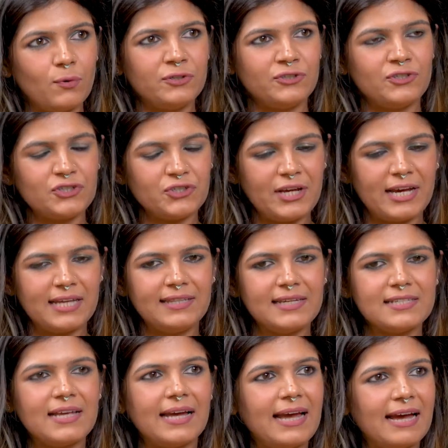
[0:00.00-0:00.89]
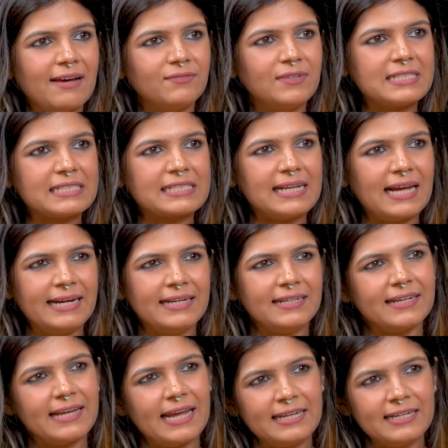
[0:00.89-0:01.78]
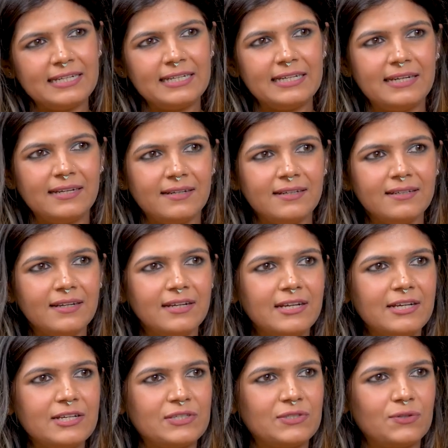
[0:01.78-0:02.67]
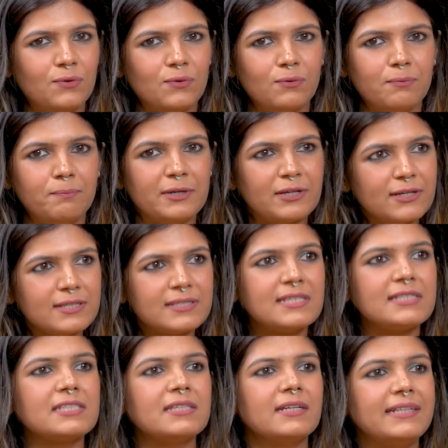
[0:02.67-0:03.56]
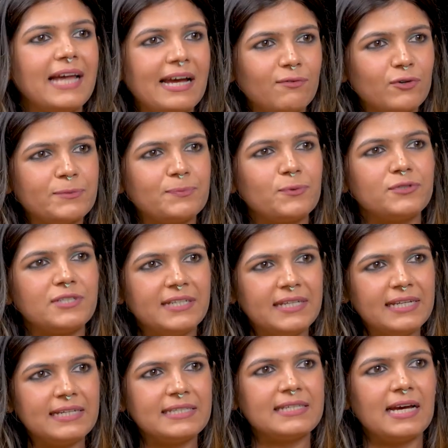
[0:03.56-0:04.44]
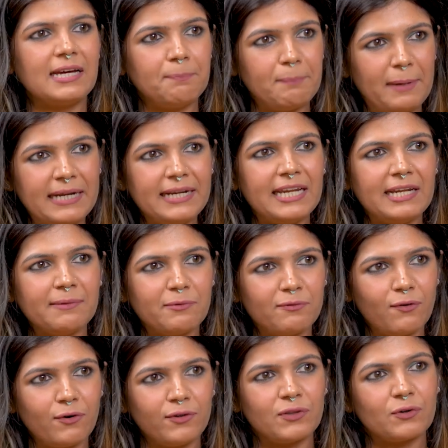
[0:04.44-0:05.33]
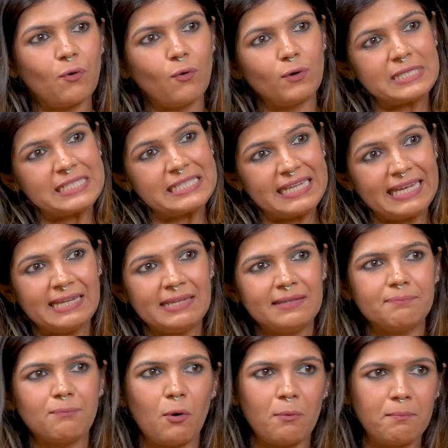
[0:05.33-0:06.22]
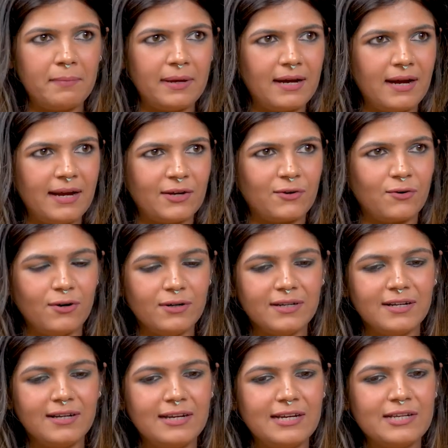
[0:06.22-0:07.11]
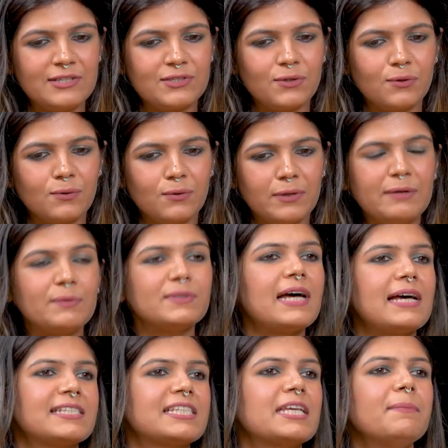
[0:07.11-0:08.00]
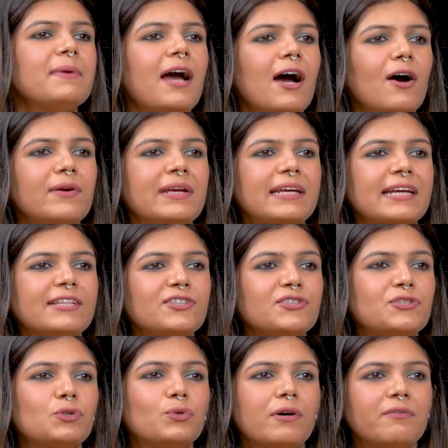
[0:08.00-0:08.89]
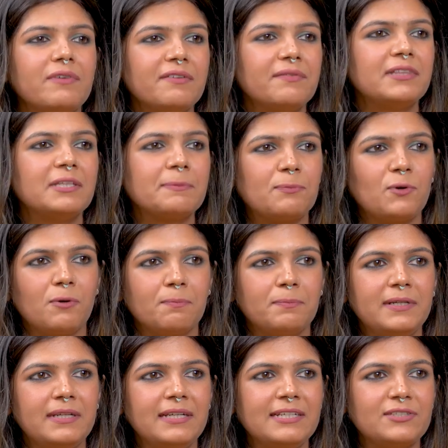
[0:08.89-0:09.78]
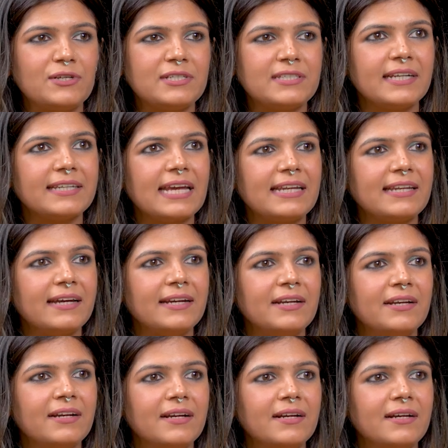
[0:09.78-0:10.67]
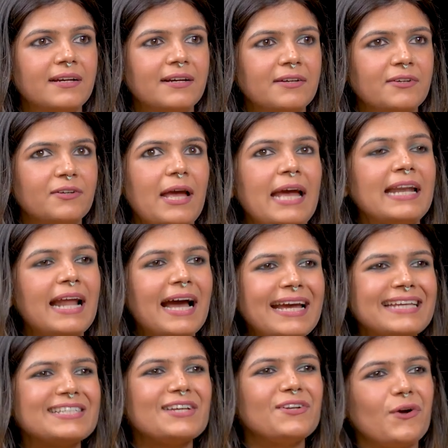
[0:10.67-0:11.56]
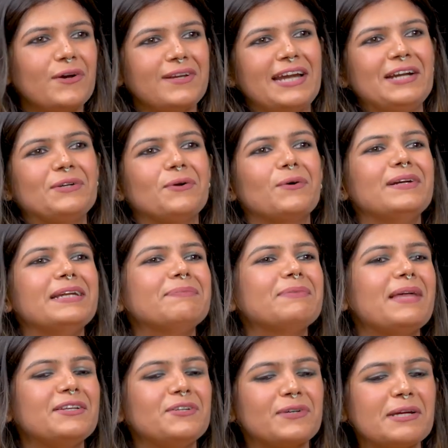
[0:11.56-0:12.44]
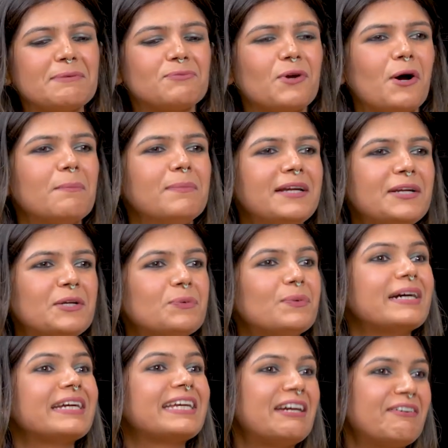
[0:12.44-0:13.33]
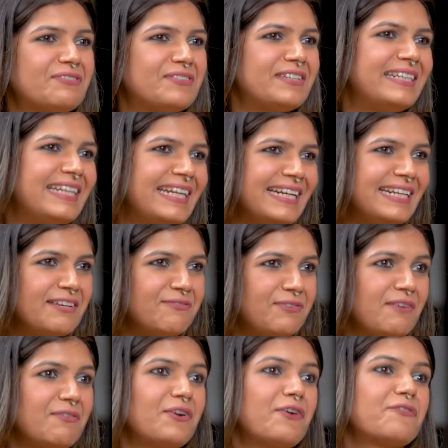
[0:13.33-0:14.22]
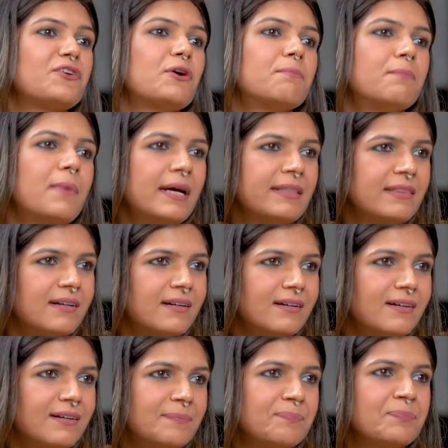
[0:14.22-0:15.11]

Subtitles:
want to just share this. I have this client again in Indian. So because his divorce proceedings are pending before the courts in Bombay High Court. So he was asking me how he can just do away with the property. So he said, can I? And I, as a lawyer, I told him that you can probably do a gift deed in favor of your mother